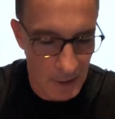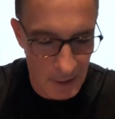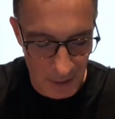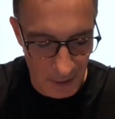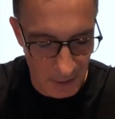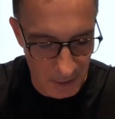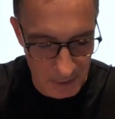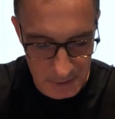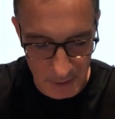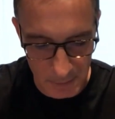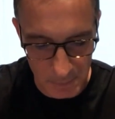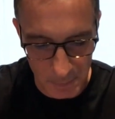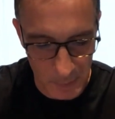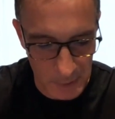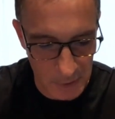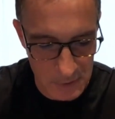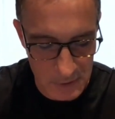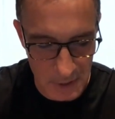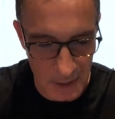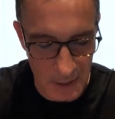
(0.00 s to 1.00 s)
I said,
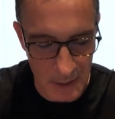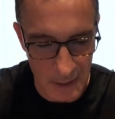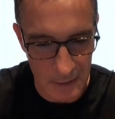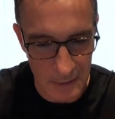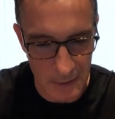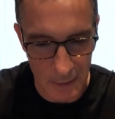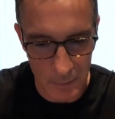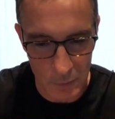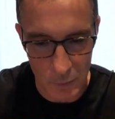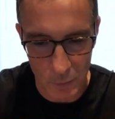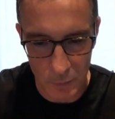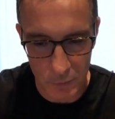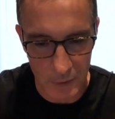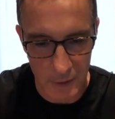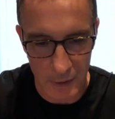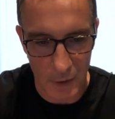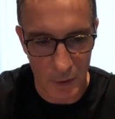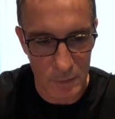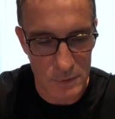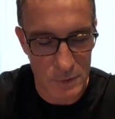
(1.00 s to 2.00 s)
because they, they would all
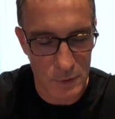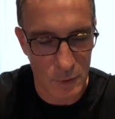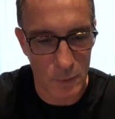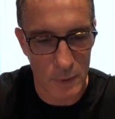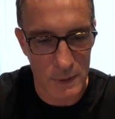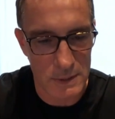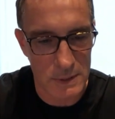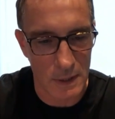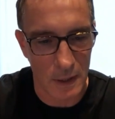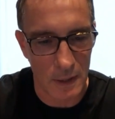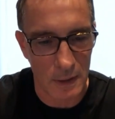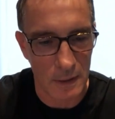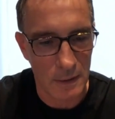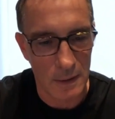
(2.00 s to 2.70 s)
think I was a quitter.